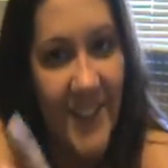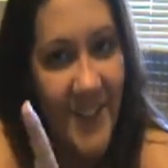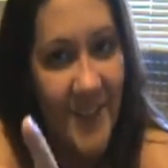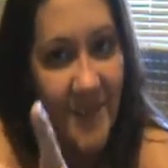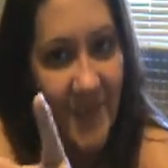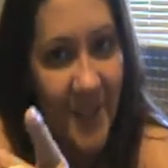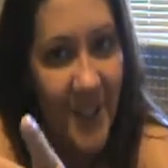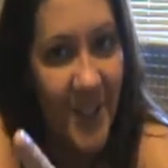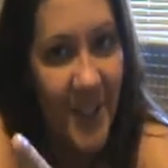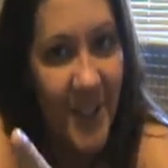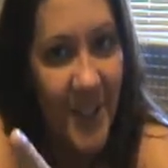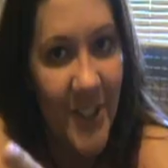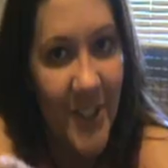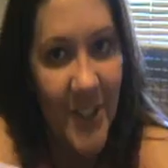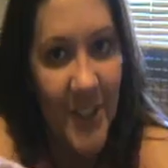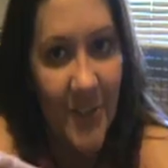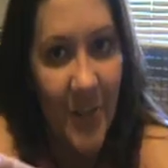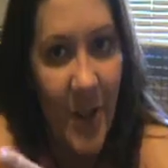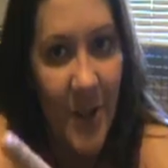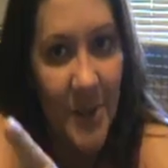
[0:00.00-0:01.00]
I did really
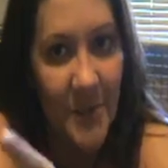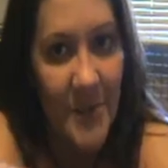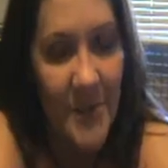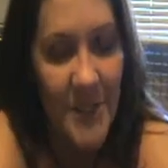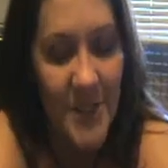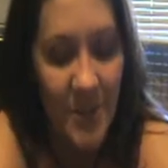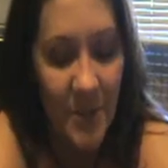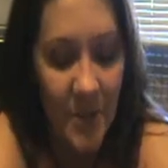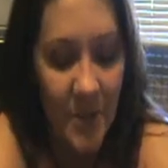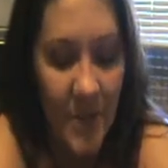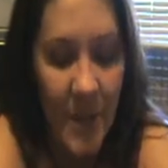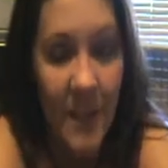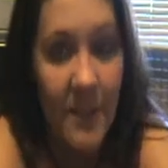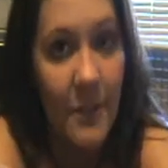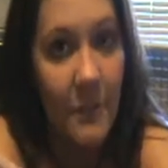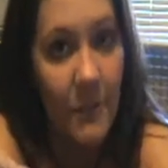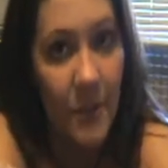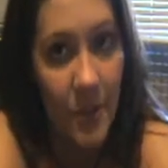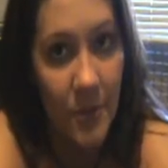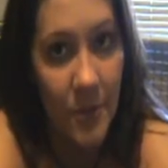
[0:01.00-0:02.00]
good right up until we were at
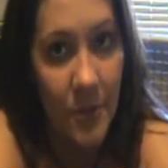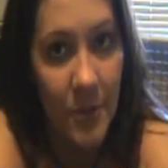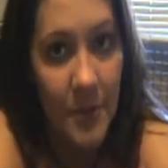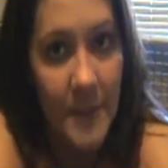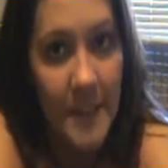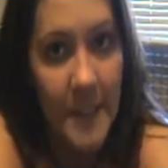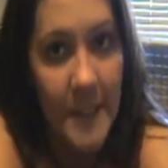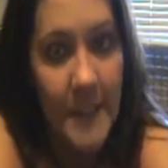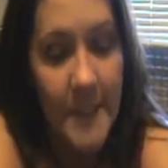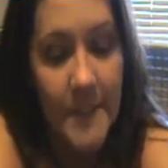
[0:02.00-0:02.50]
the funeral.